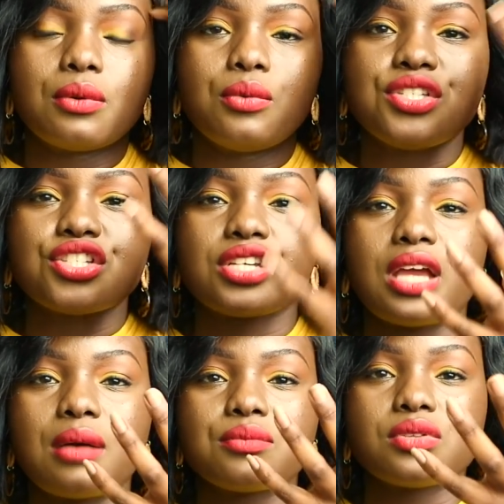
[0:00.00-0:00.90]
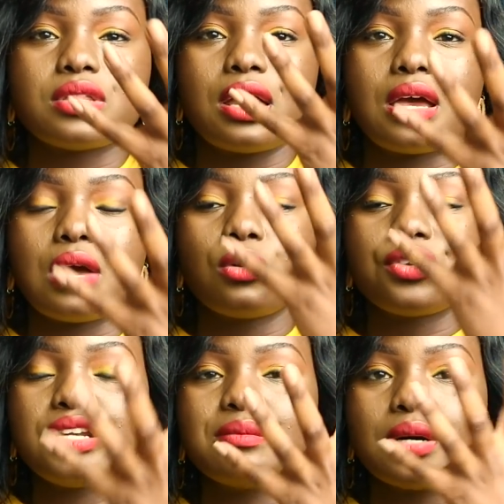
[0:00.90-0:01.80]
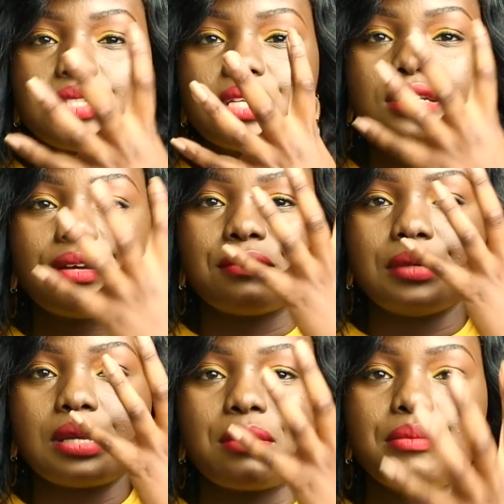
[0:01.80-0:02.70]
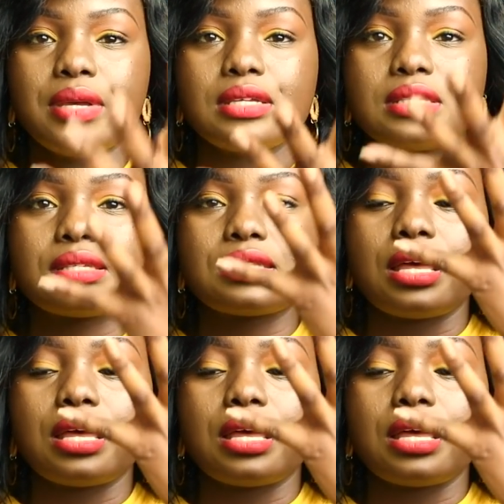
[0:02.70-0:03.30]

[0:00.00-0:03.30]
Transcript: which comes with already mounted in a in a base